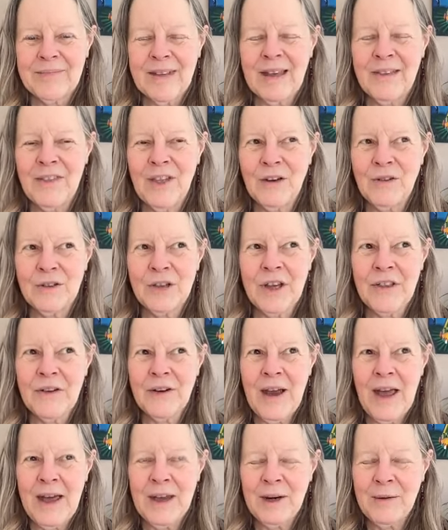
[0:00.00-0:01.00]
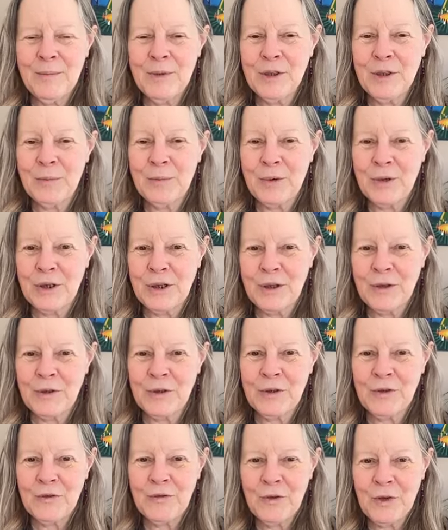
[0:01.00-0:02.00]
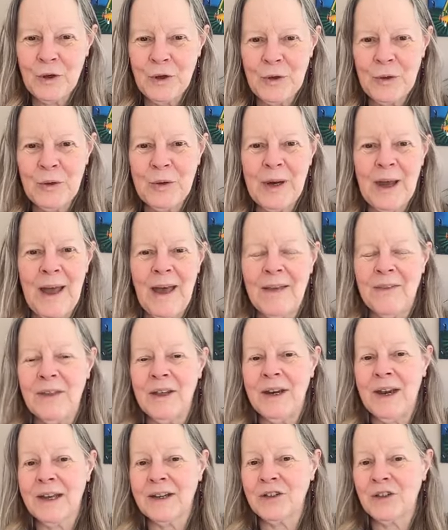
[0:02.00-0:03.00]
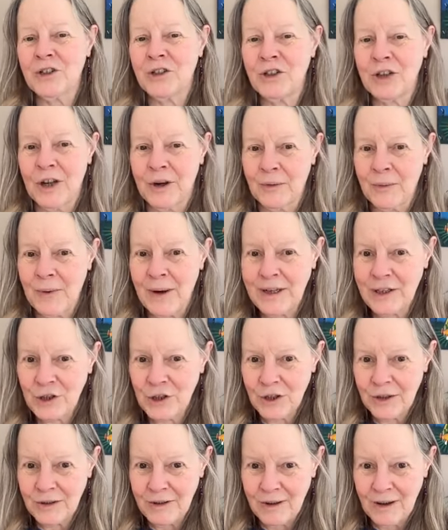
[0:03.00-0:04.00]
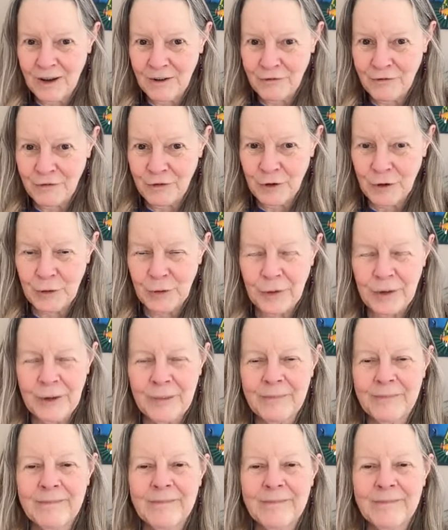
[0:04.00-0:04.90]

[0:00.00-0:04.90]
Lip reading: Those other animals produce food and the next generation of food,